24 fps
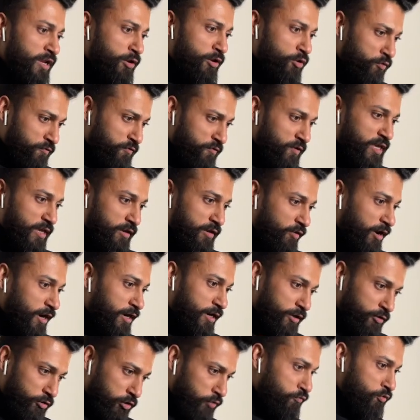of fucking
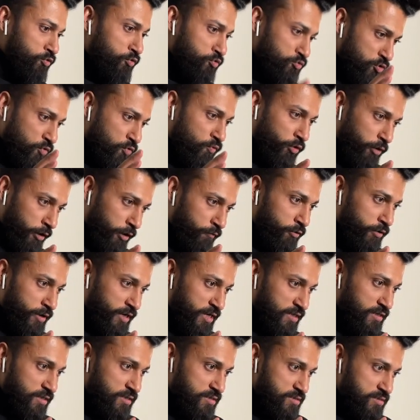writing reviews or whatever it
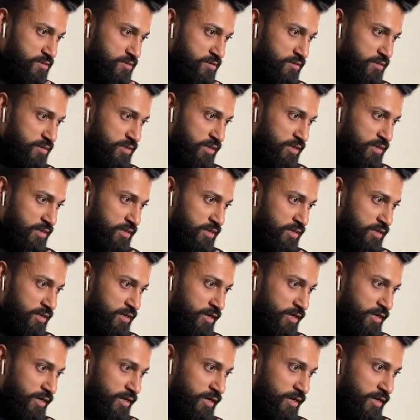is
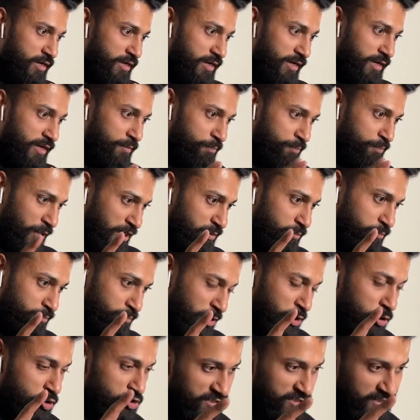but
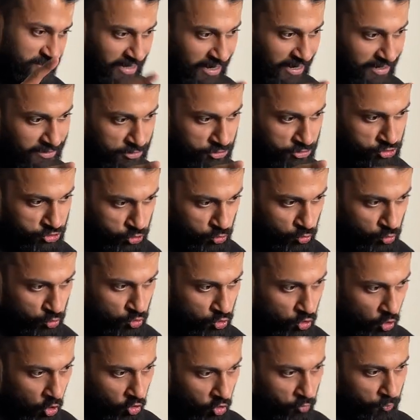because that is you
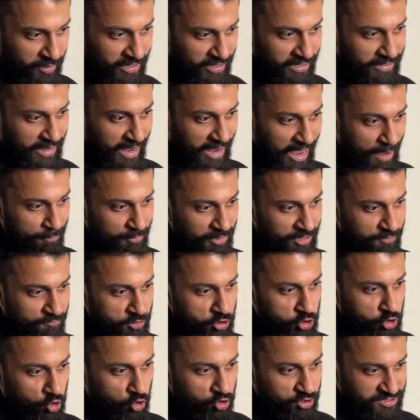not being happy with
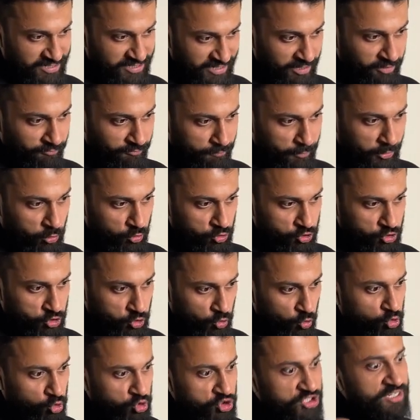yourself because you
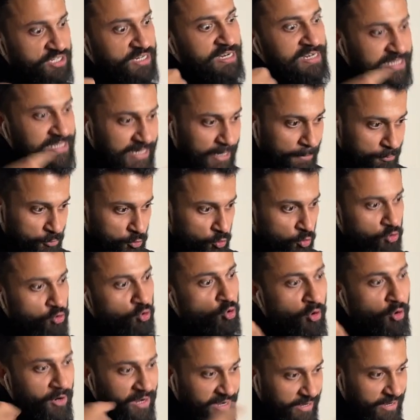still mm-hmm. kept on
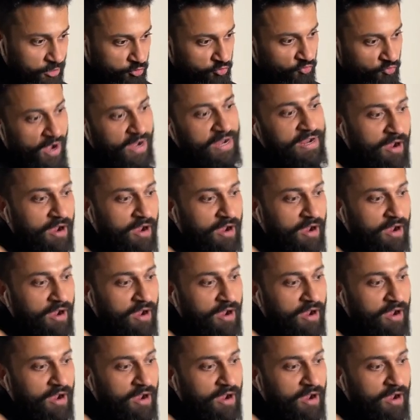going and trying